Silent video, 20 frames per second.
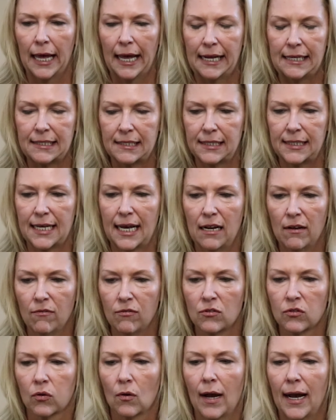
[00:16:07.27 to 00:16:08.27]
instead
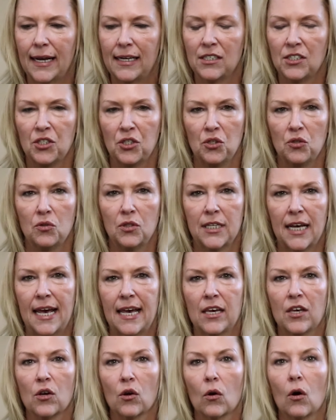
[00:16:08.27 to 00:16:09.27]
of trying to
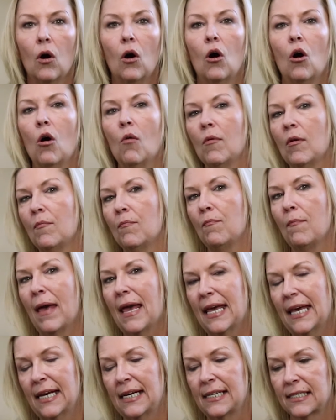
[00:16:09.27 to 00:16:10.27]
take your home and
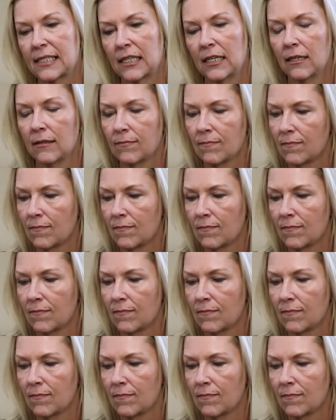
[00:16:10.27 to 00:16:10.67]
make it